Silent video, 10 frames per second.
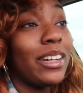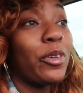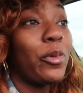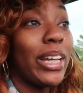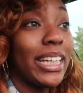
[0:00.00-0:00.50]

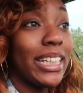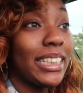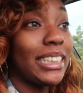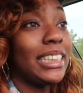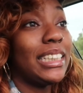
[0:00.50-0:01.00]

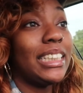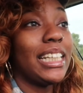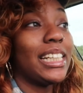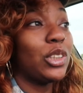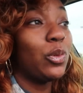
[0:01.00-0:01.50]
wins
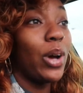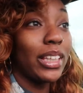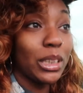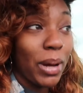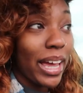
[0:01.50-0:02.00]
as well
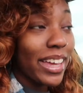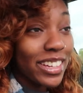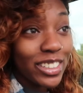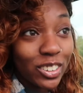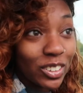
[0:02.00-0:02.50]
as my
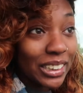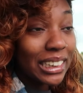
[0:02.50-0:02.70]
L's.